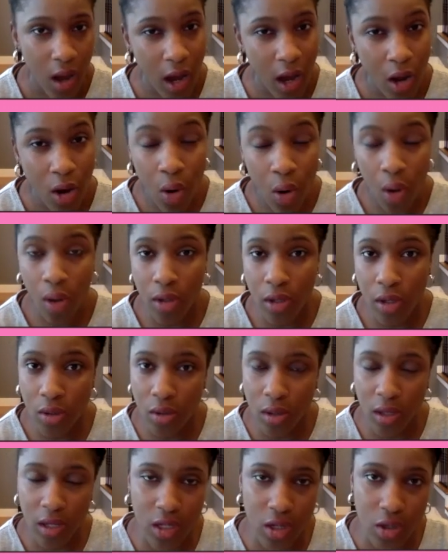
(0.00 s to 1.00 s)
call
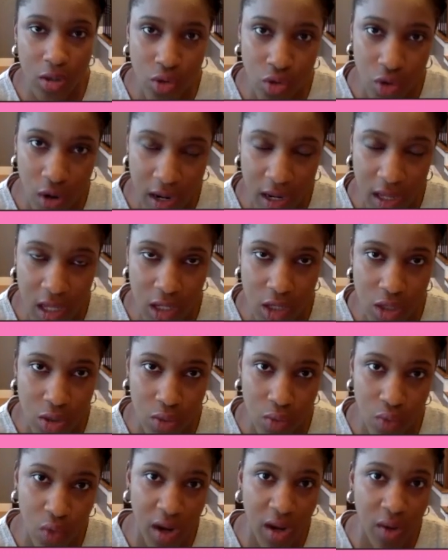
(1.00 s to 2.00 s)
your lender, try to get
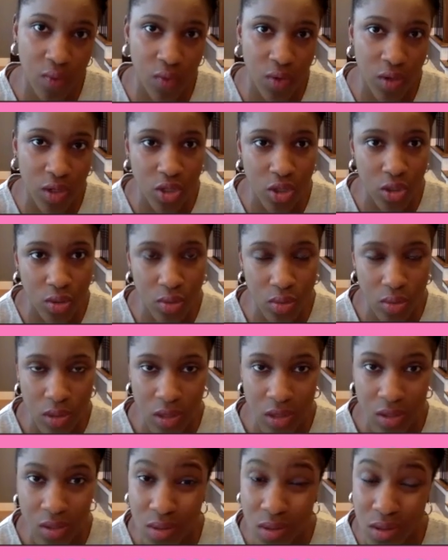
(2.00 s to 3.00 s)
your rate
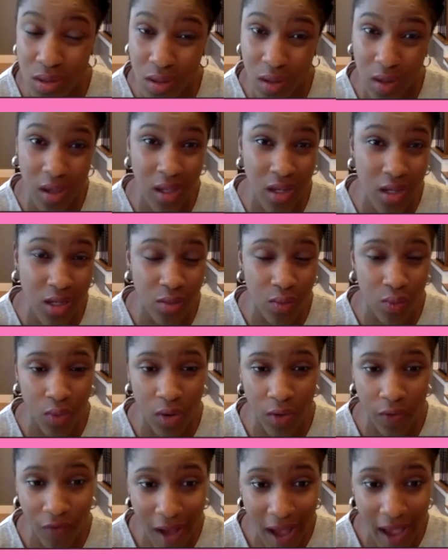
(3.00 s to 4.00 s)
reduced. You can look into
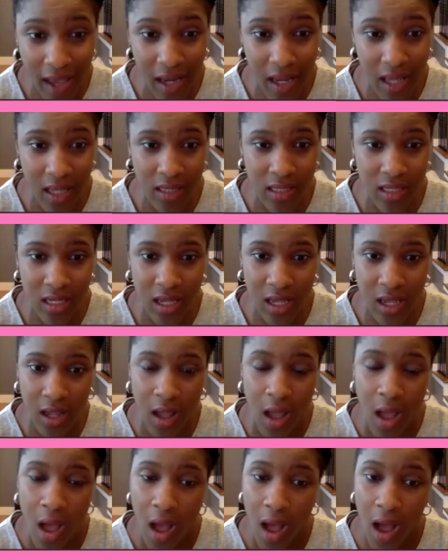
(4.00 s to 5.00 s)

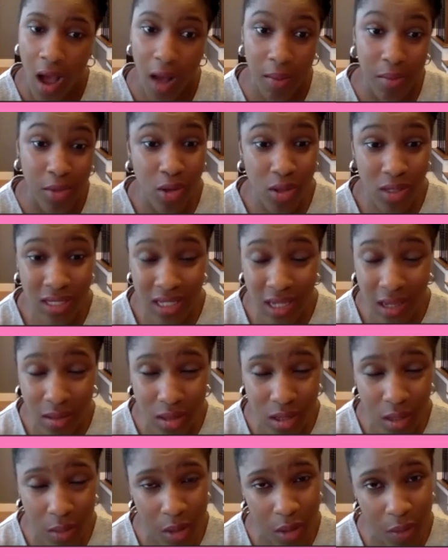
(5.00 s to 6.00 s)
refinancing. You can sell
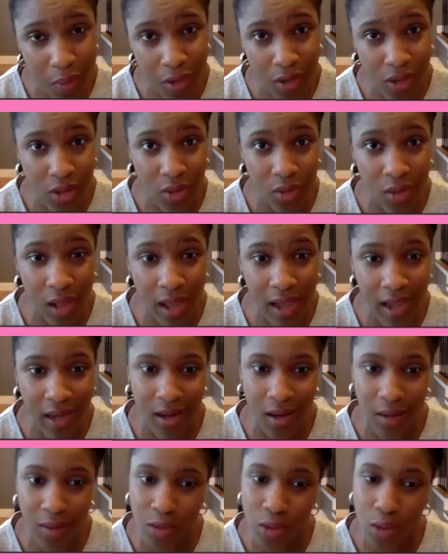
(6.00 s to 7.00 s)
some of your personal
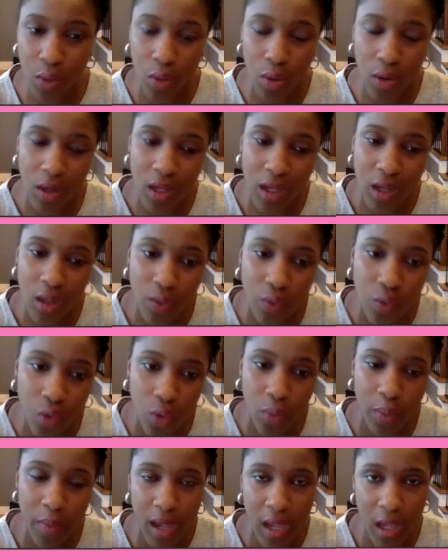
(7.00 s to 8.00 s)
items, or get a
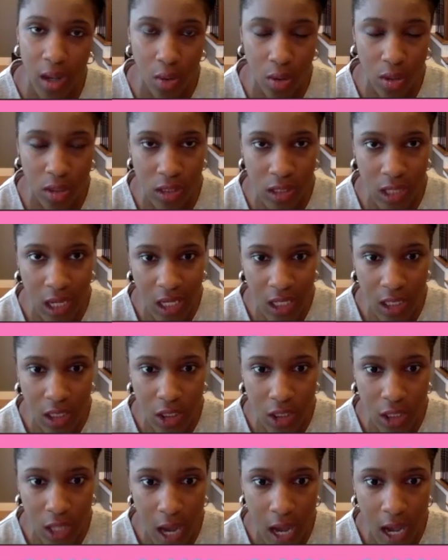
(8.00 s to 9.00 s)
roommate or a second
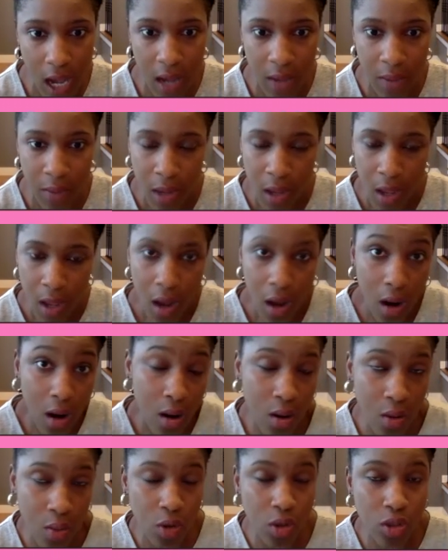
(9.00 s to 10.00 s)
job,
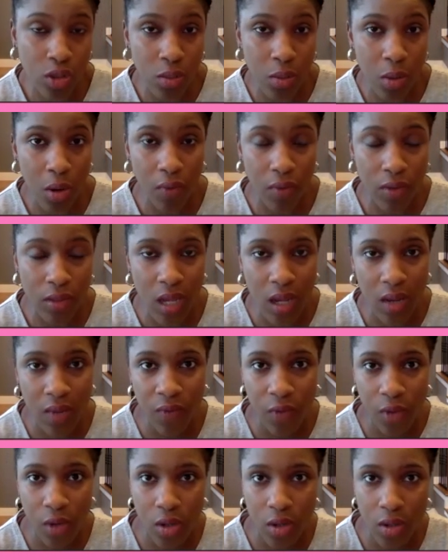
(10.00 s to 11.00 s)
or work some overtime
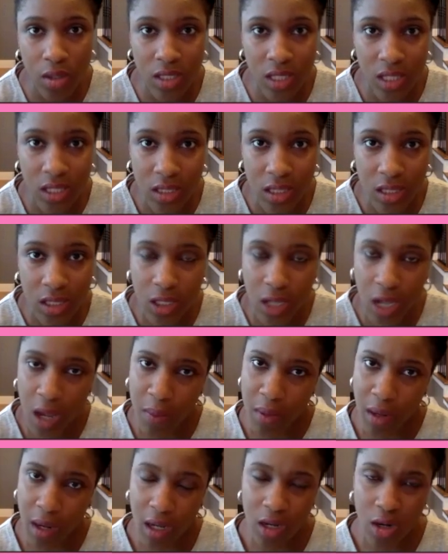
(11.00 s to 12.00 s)
for your existing job.
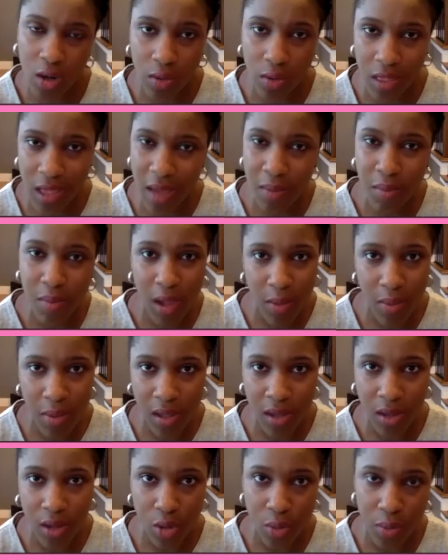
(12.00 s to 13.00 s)
And I know that may be
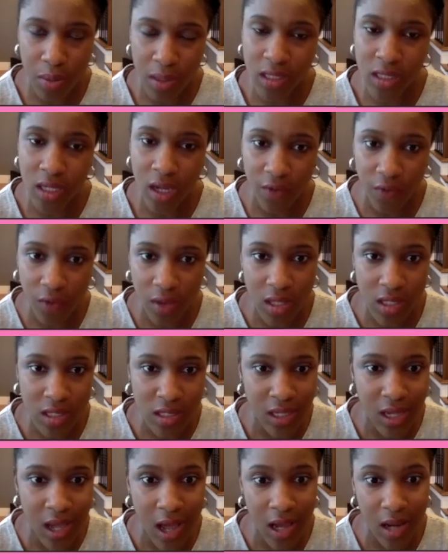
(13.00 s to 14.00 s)
a little bit tough in
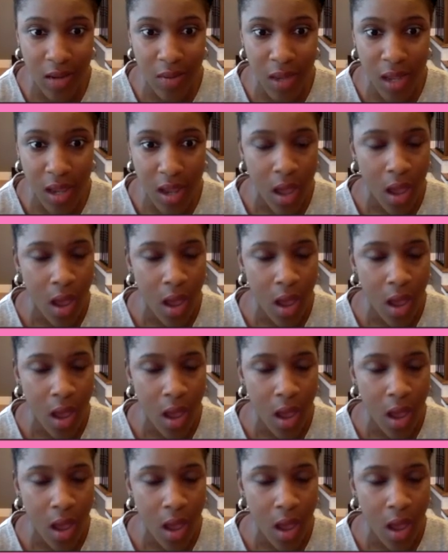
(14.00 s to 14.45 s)
this economy,